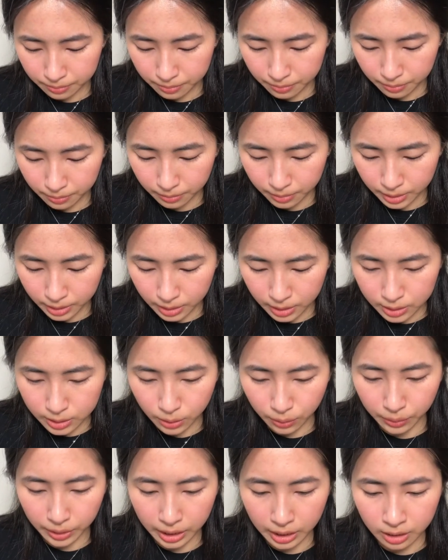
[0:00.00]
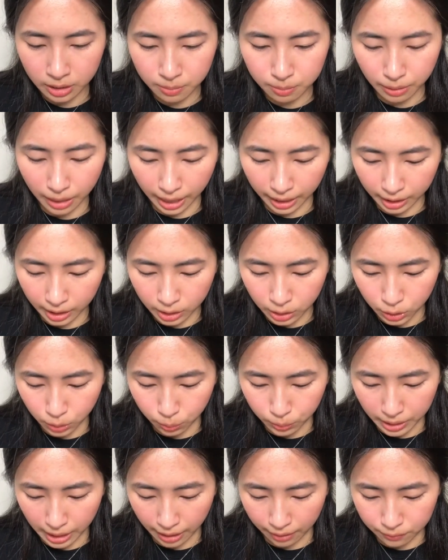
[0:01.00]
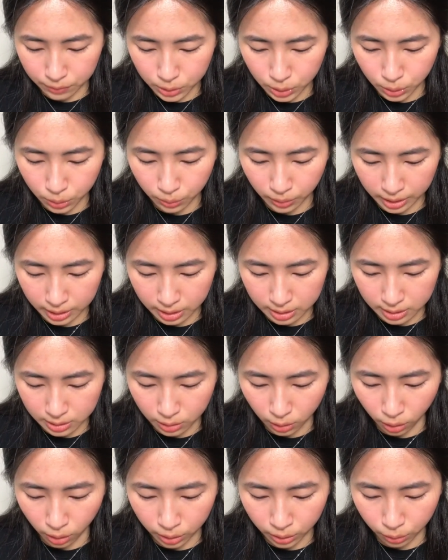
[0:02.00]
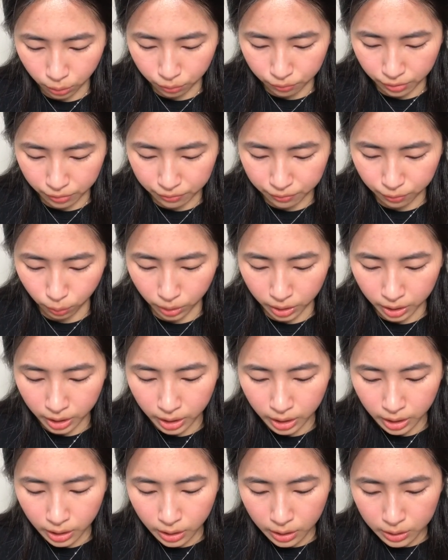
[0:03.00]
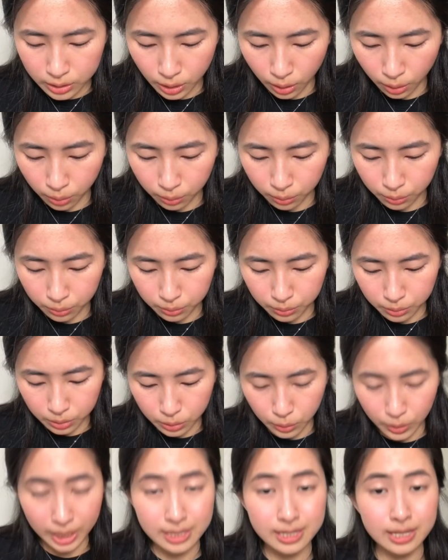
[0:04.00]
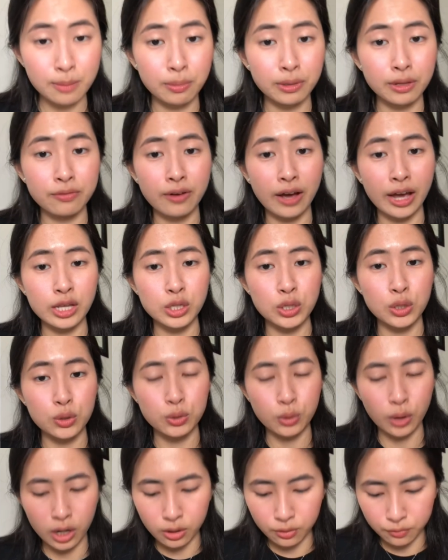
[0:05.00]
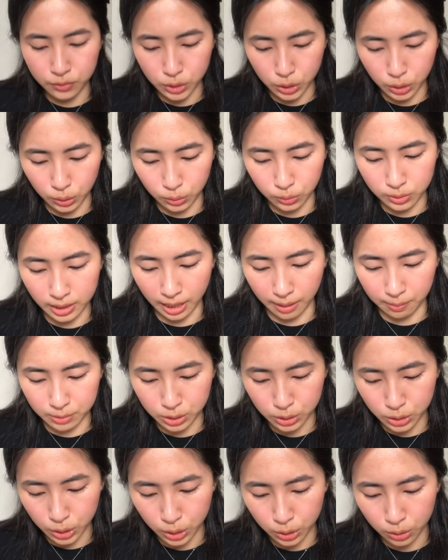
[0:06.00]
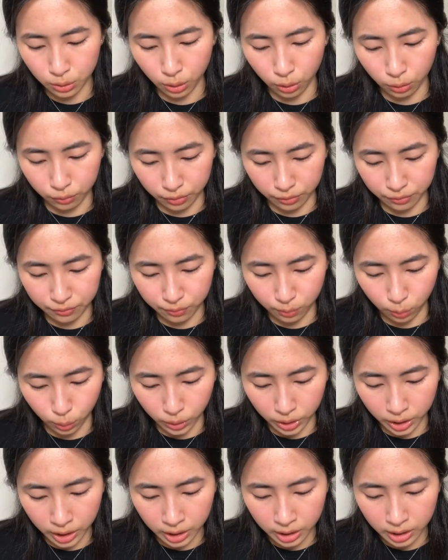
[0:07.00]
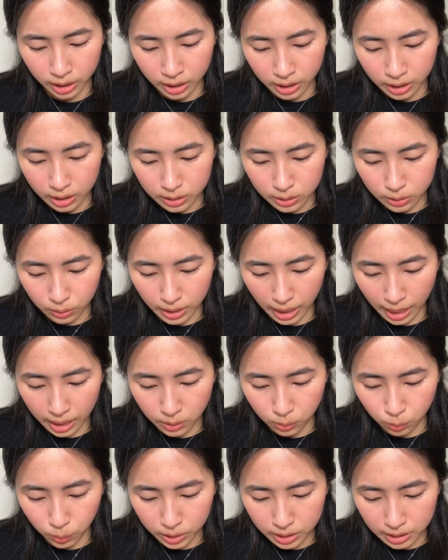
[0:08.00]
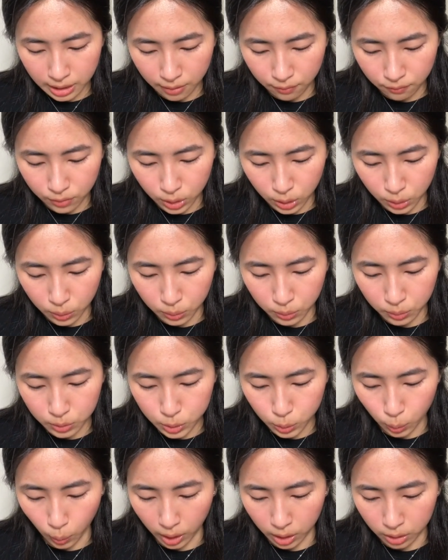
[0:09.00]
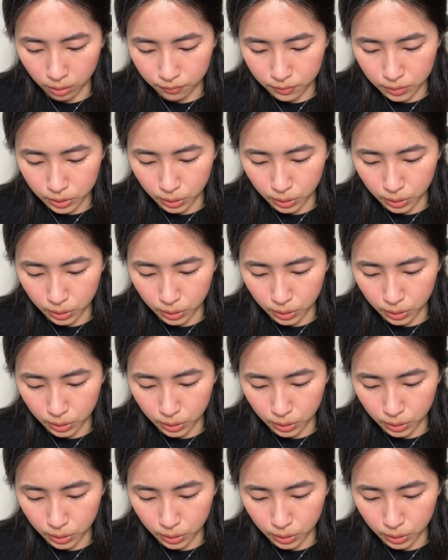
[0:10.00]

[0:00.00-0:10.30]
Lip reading: So in our bracket, you would have 2, and this is all over 4. So you can simplify 2 square root of 2 times 2 over 4. So that would give you square root of 2.